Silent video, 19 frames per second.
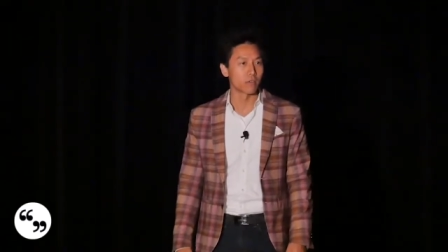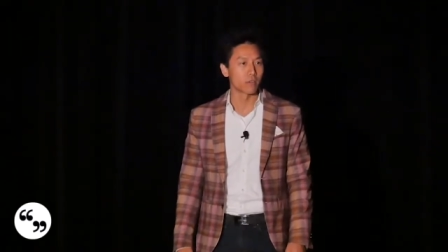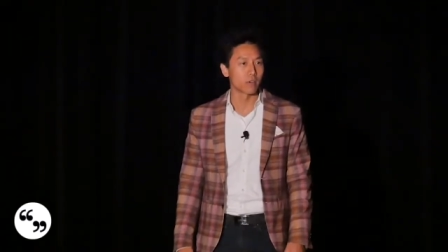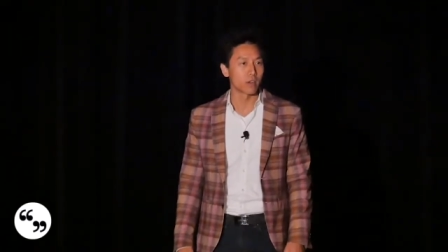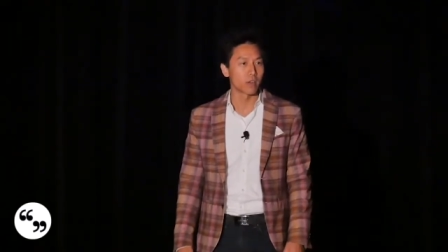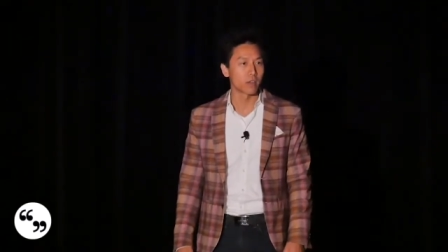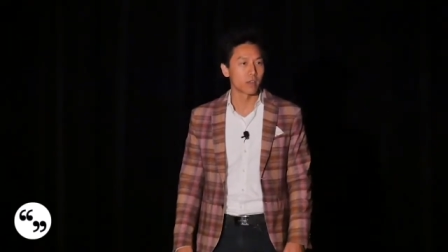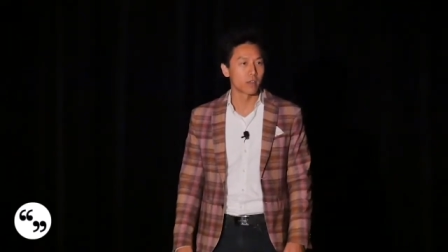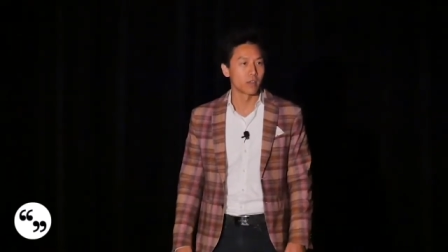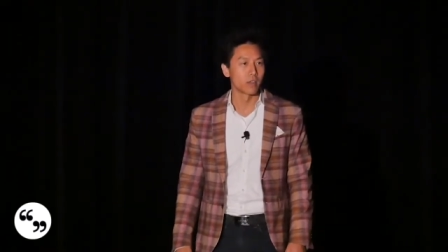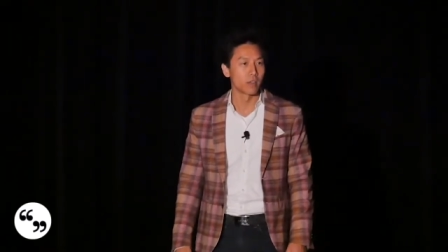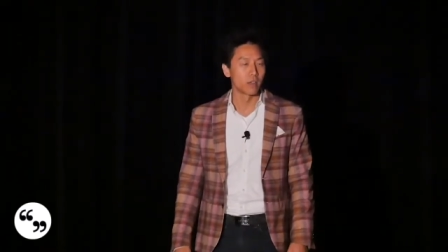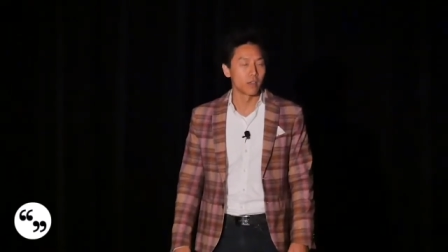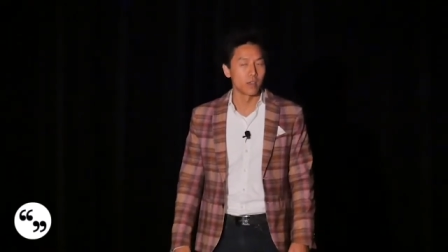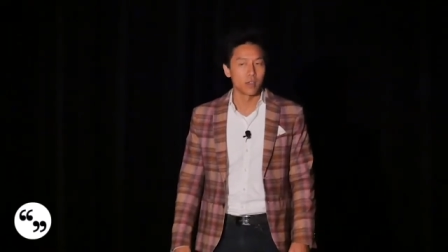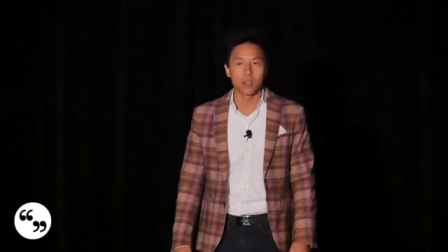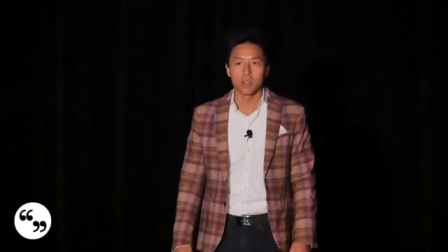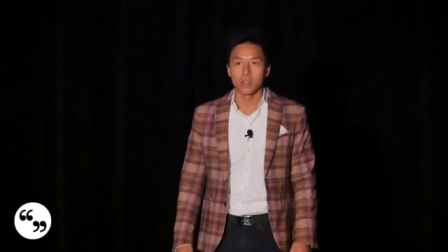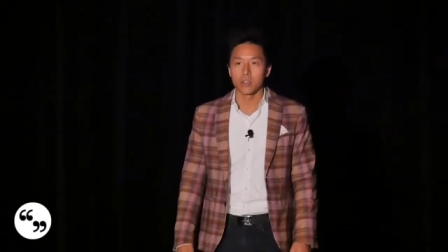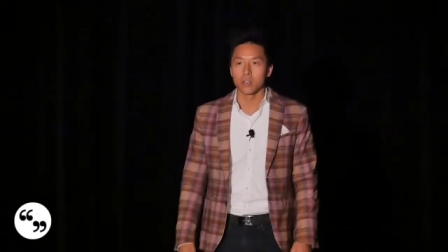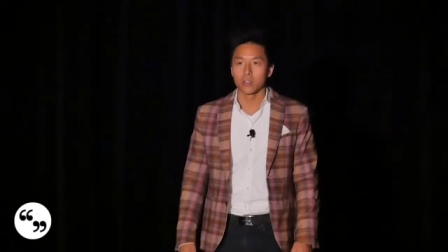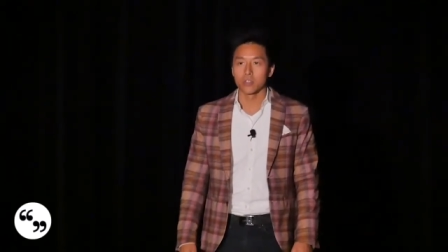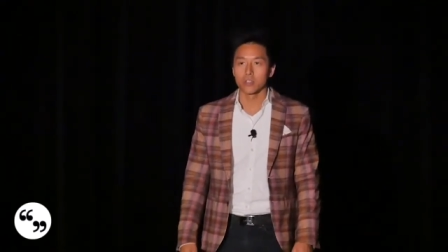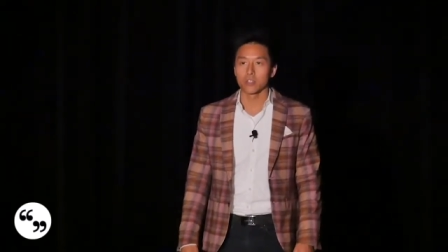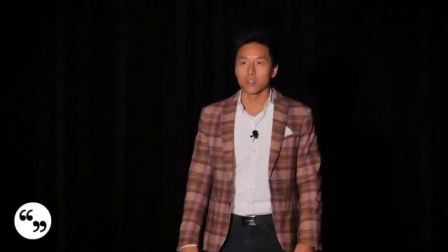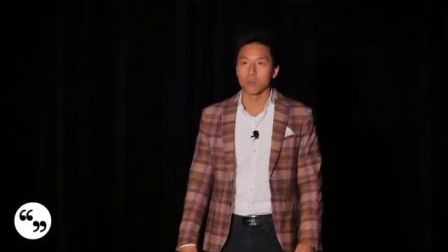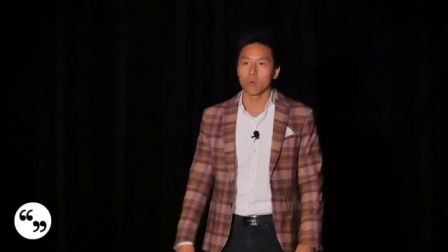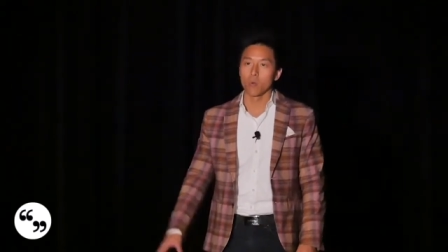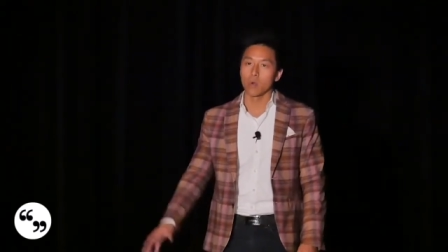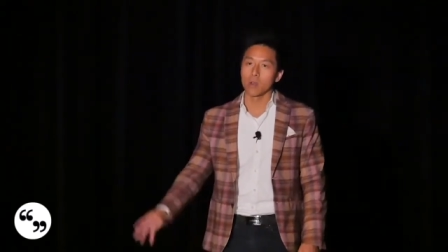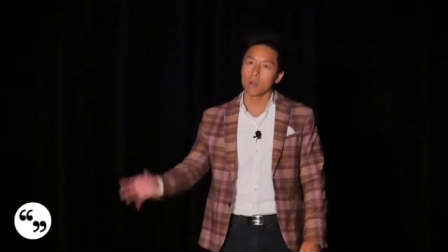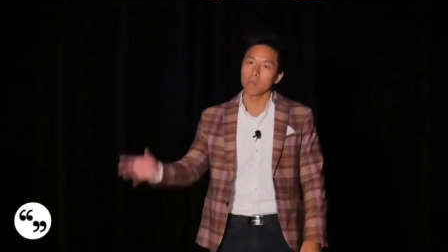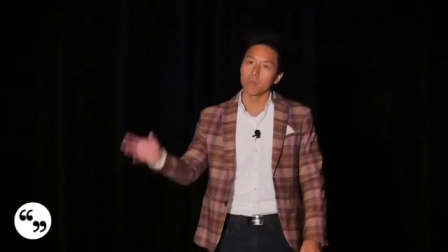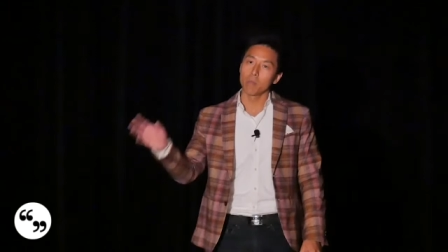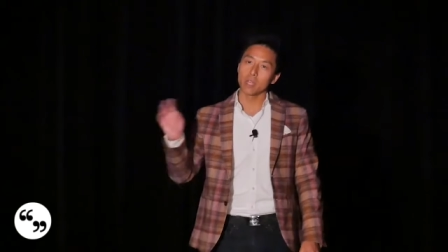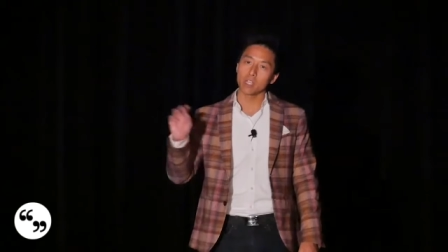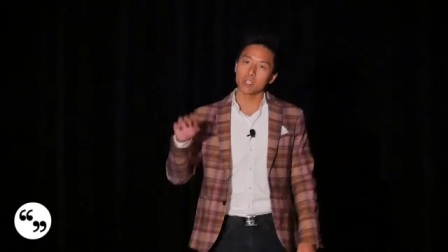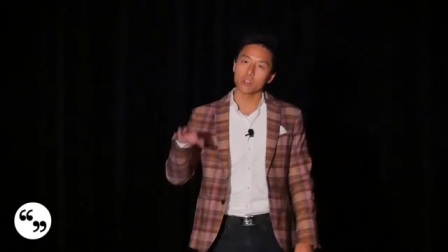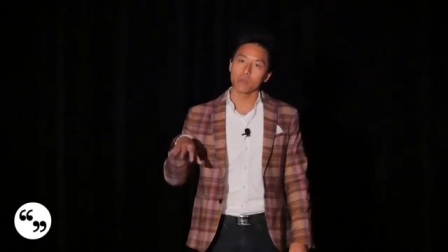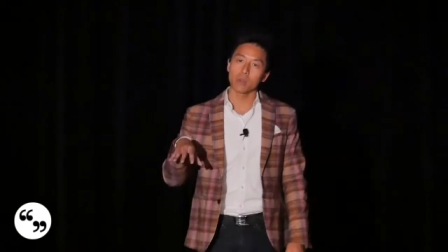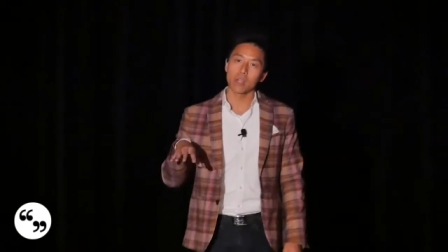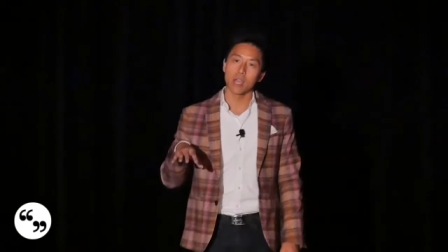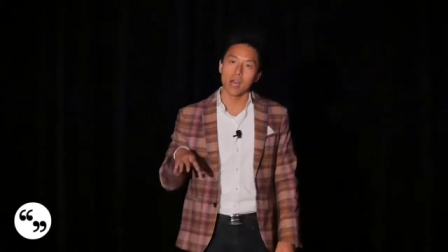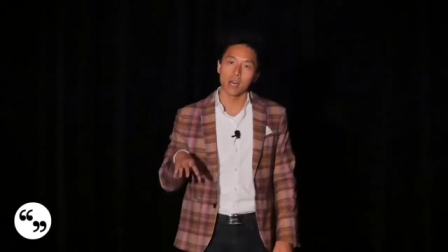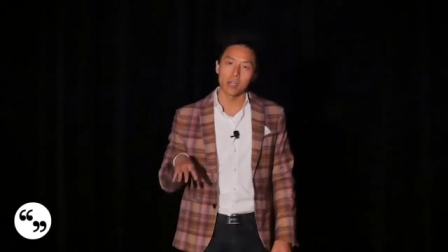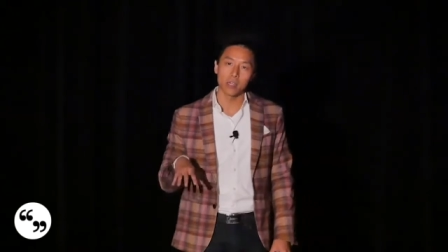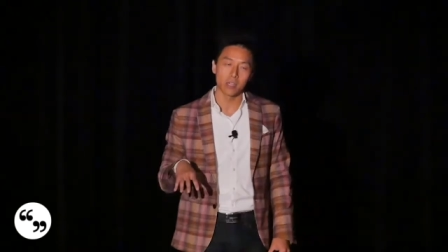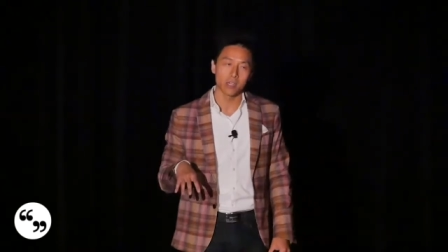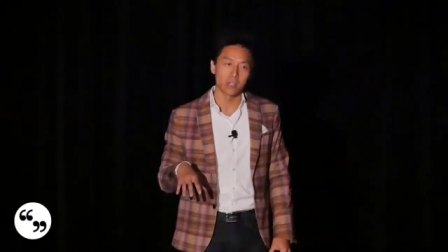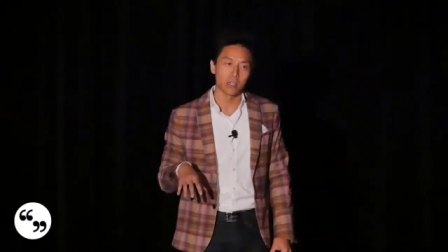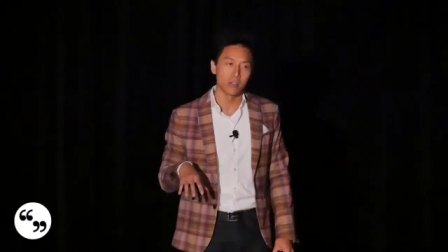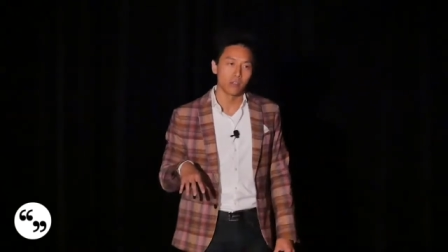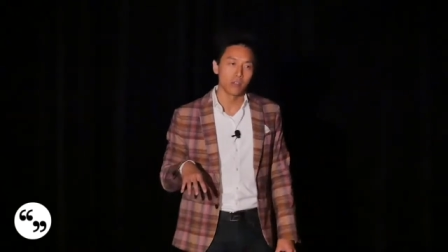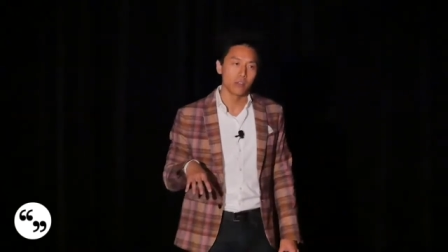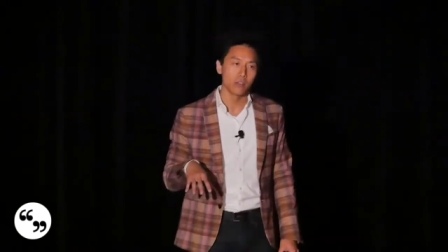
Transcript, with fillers: right? So what mixed reality can